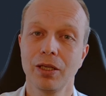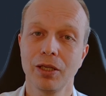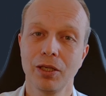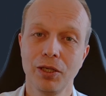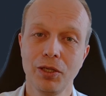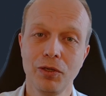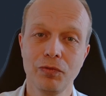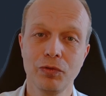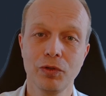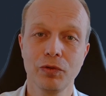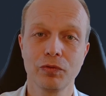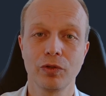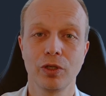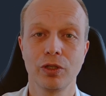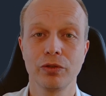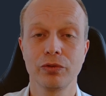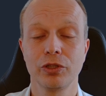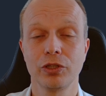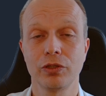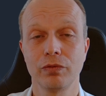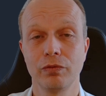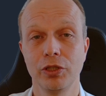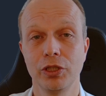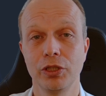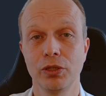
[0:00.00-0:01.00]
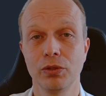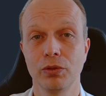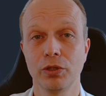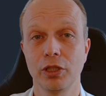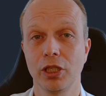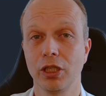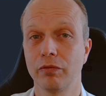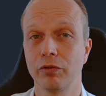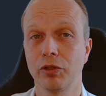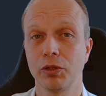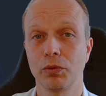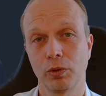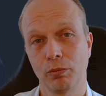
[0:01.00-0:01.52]
If you found this video
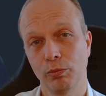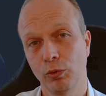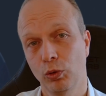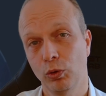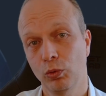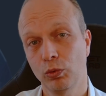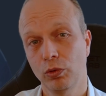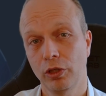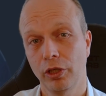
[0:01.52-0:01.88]
even remotely